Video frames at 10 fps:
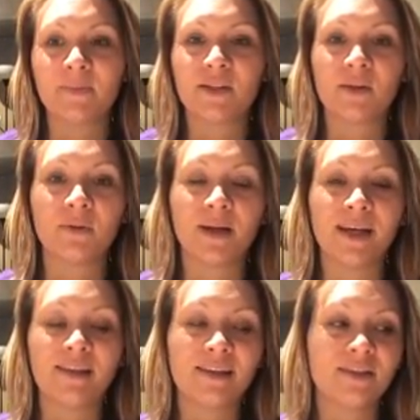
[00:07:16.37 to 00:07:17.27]
So
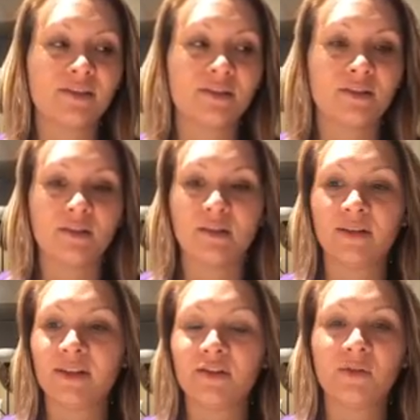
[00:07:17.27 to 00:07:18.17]
again, these
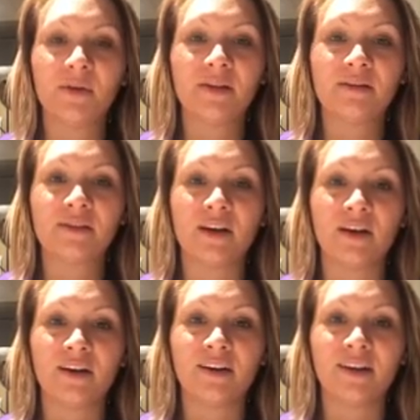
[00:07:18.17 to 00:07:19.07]
essential oils
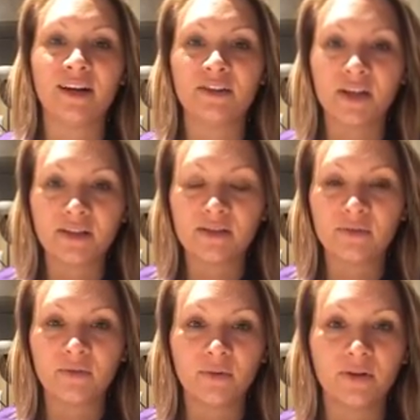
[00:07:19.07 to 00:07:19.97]
are not just
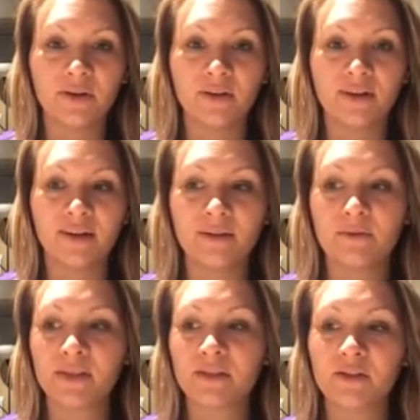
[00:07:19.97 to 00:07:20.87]
for
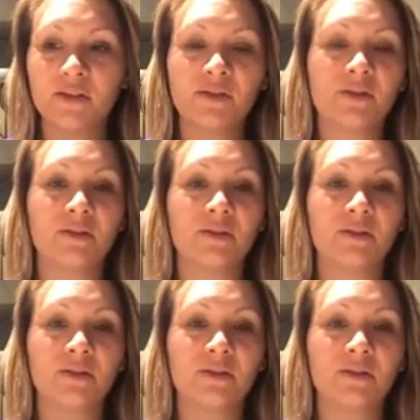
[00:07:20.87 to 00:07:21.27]
physical use,